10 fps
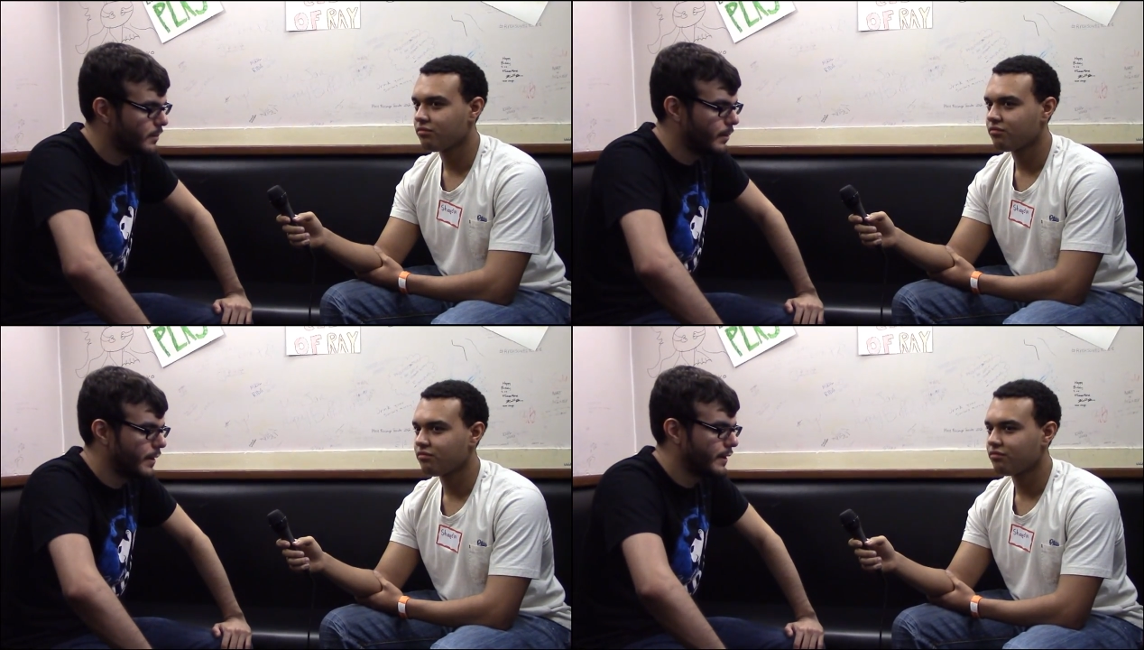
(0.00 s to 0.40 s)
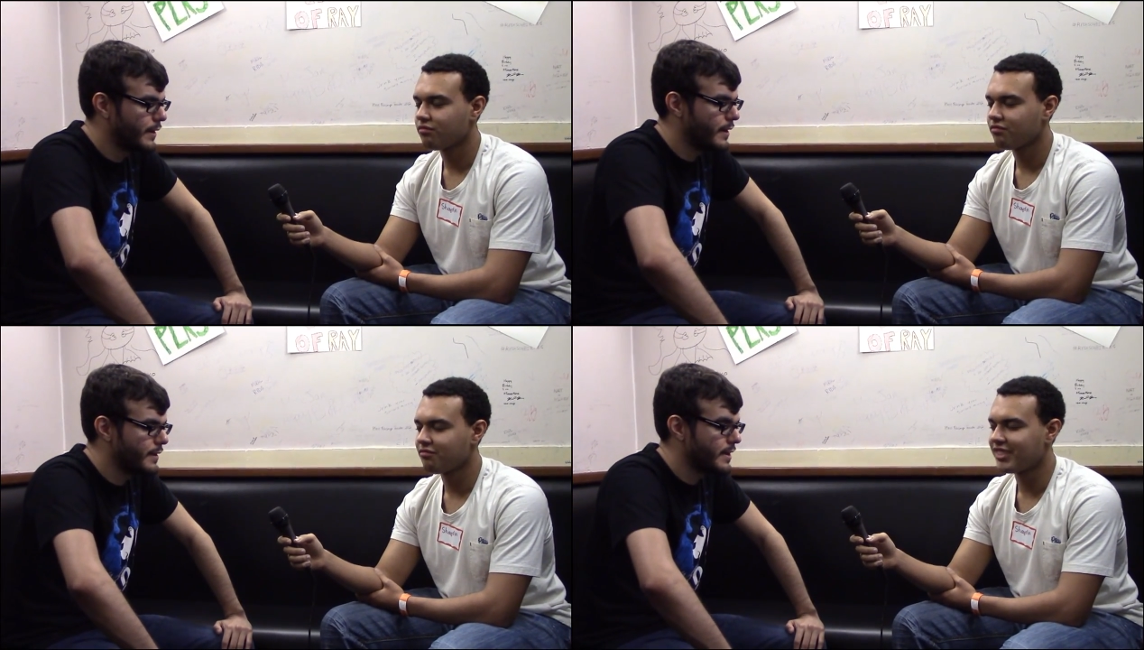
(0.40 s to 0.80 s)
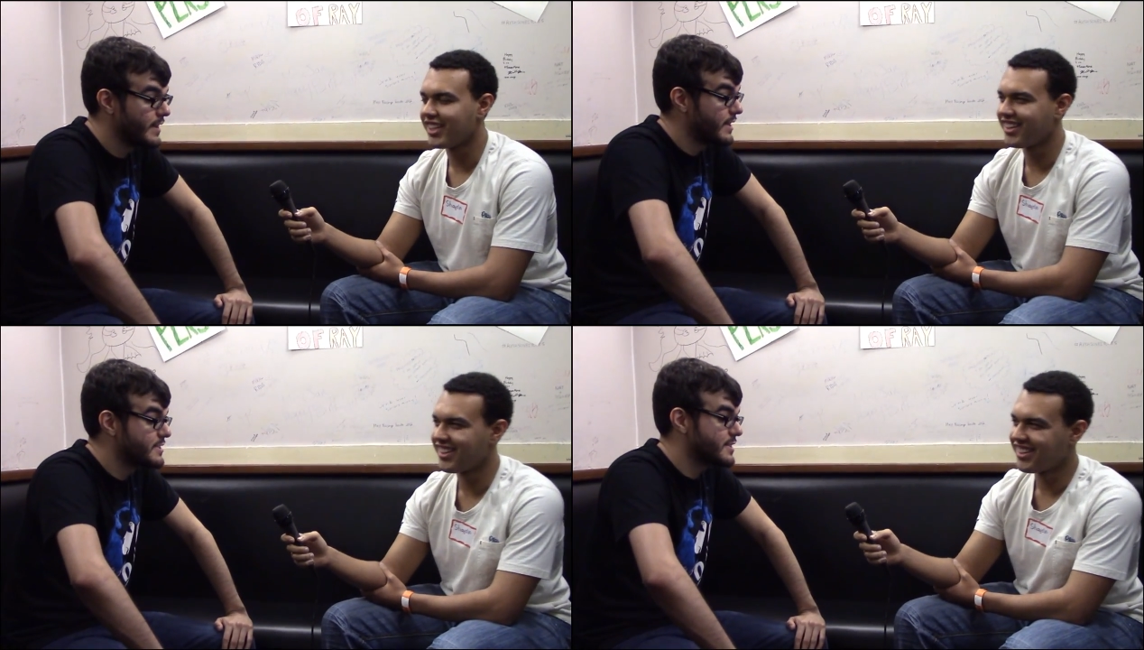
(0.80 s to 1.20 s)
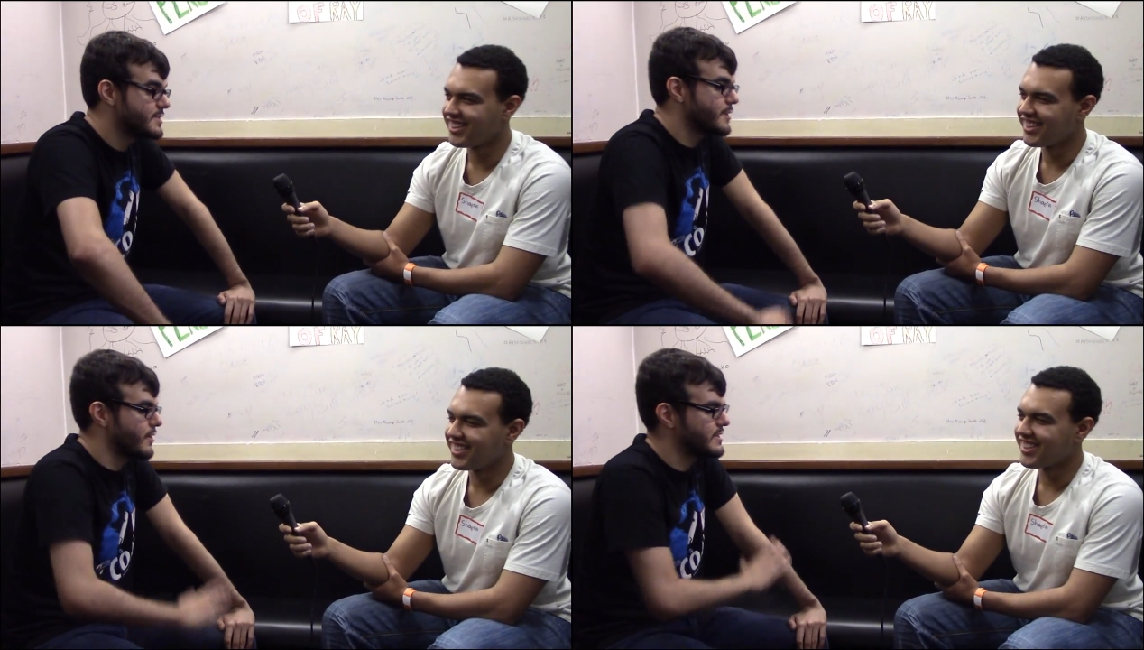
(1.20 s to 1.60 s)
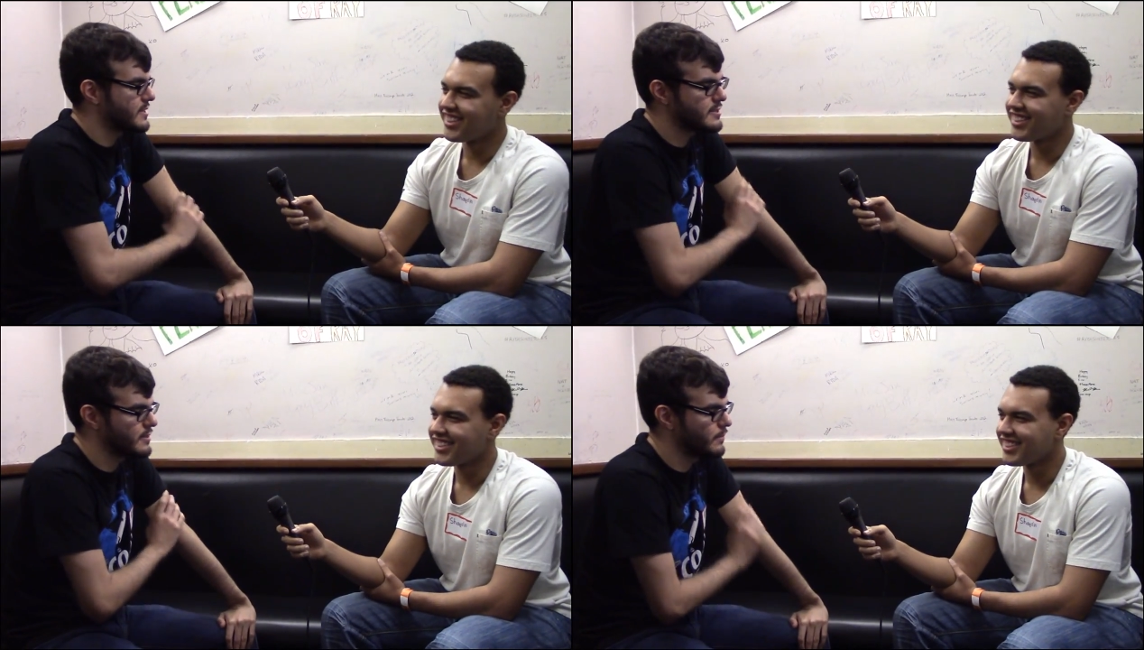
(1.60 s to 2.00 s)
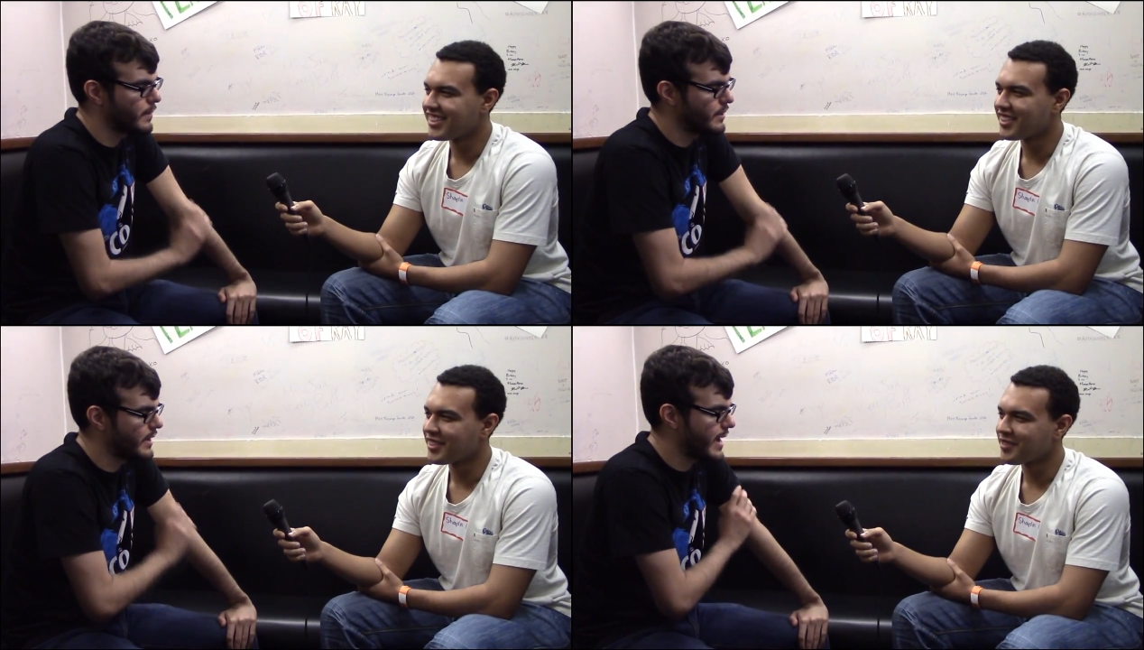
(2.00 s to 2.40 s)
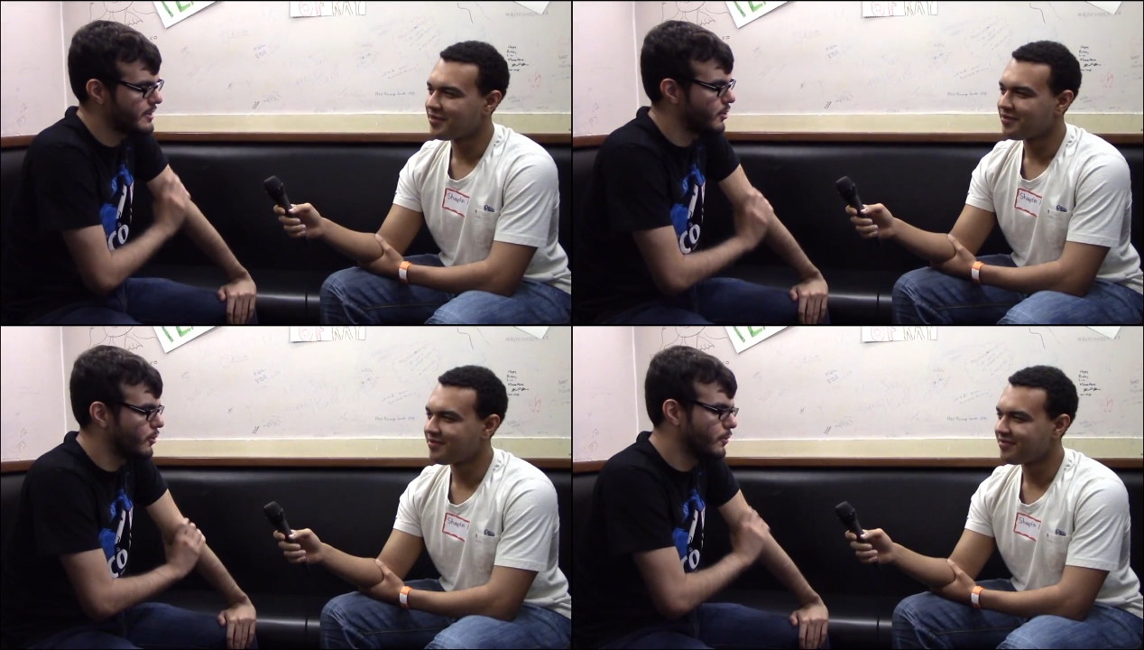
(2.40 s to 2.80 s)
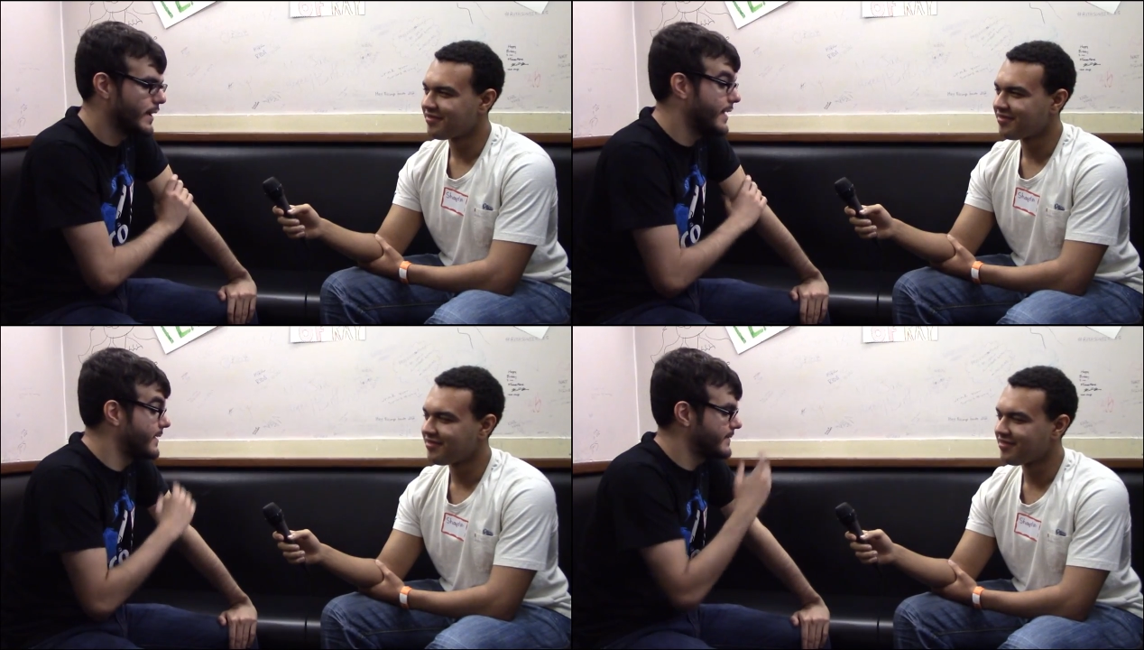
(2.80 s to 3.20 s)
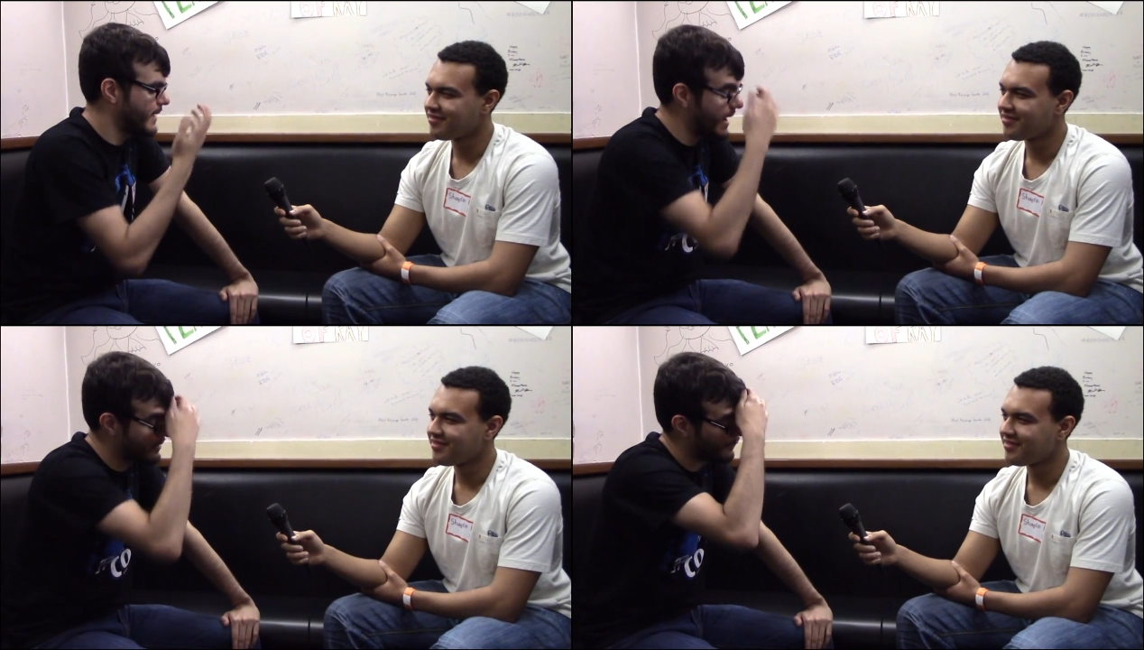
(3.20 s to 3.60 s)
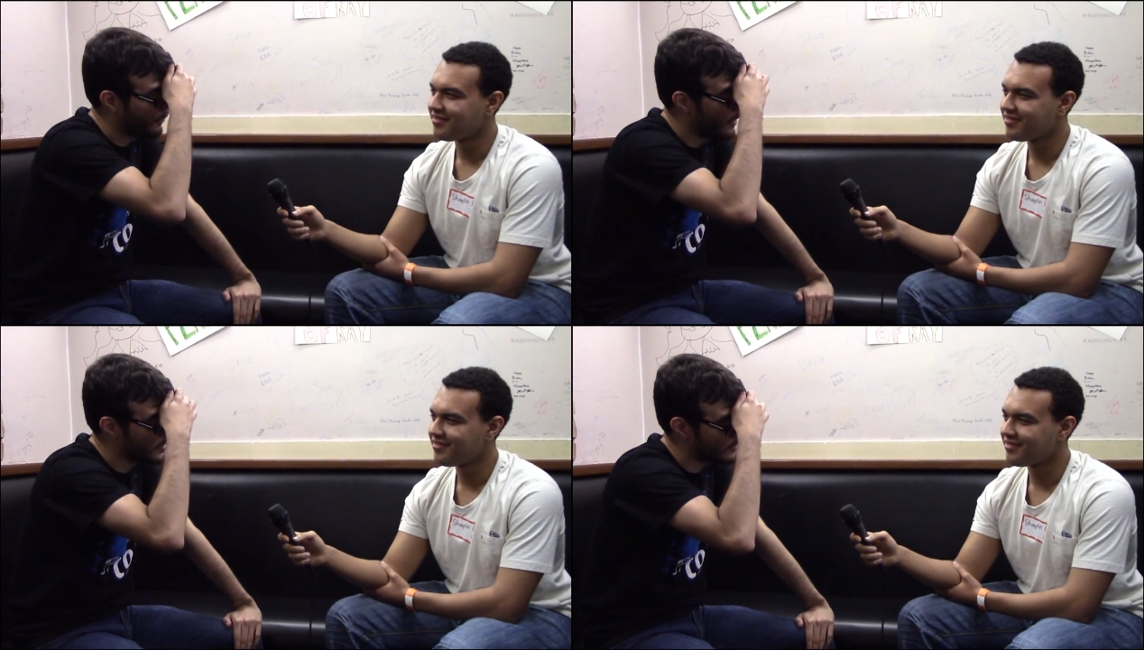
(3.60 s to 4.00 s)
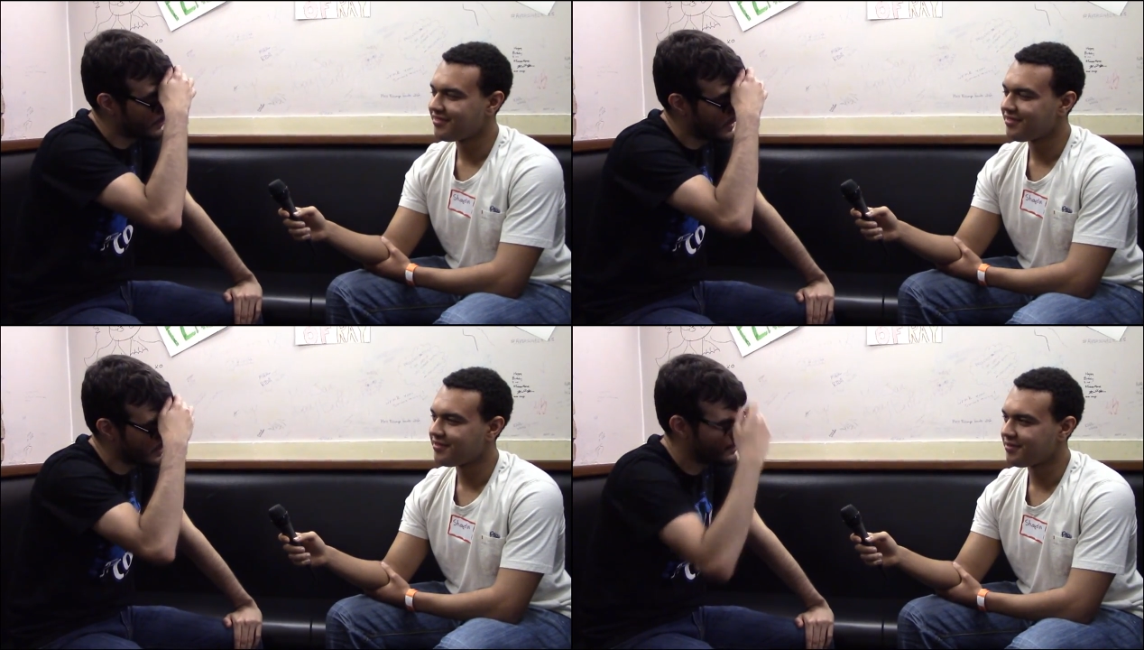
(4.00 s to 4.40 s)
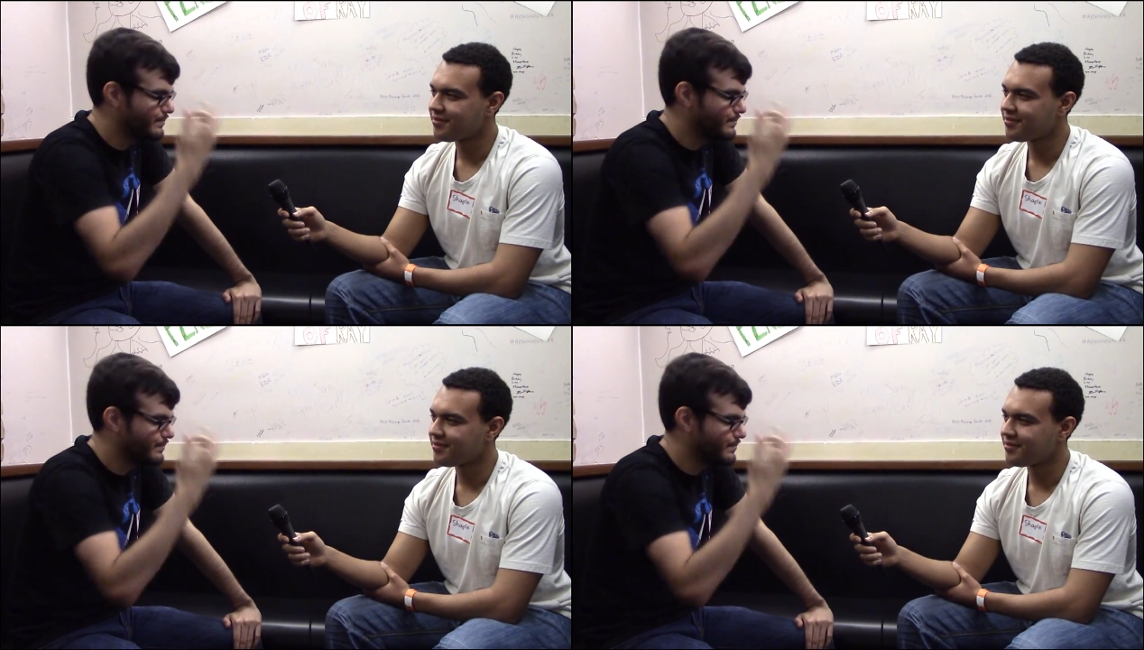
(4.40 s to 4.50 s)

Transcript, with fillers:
Speaker 1: But uh, yeah, it, it's a great system. I mean, it had the whole, it had a, had its flaws with like